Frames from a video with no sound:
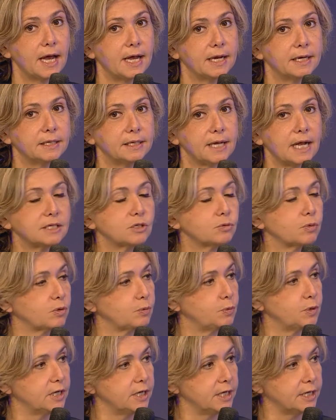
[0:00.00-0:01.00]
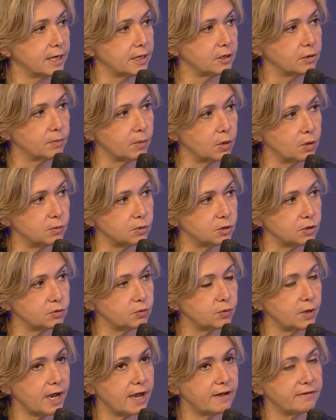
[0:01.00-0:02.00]
And that's what we need at the
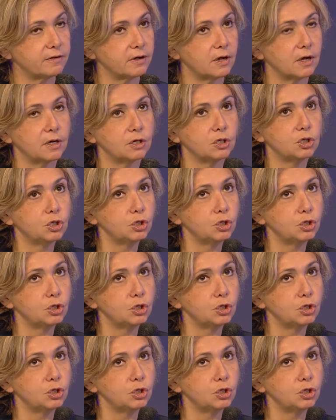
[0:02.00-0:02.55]
moment. We have a